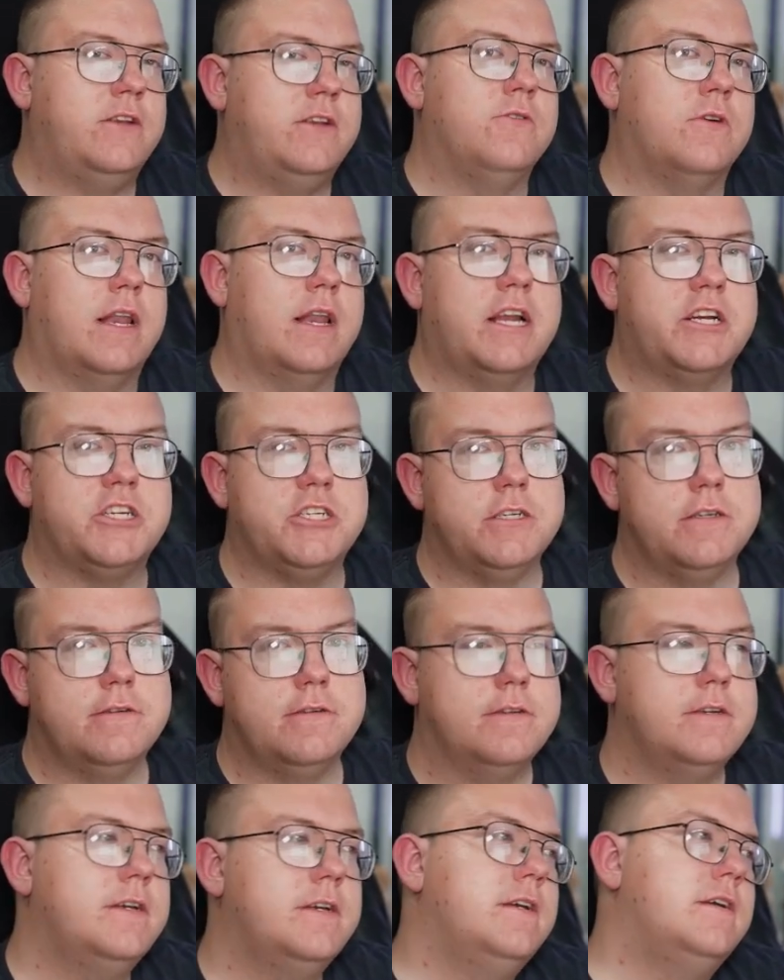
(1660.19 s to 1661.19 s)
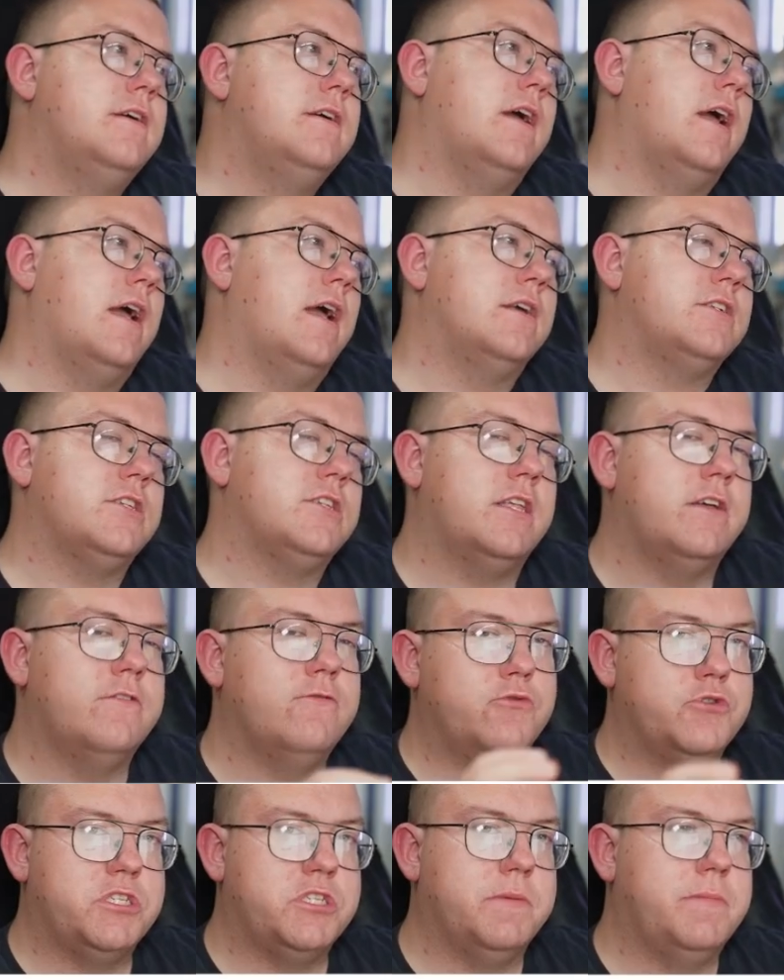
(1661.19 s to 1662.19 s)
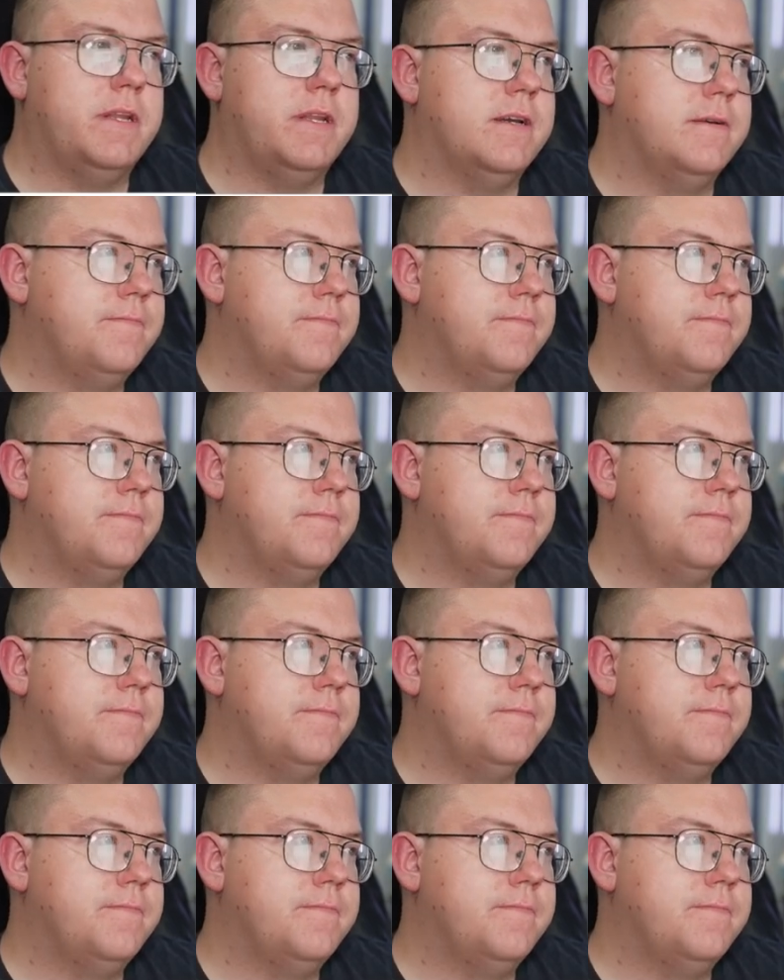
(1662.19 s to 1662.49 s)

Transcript: collection, so they're all similar.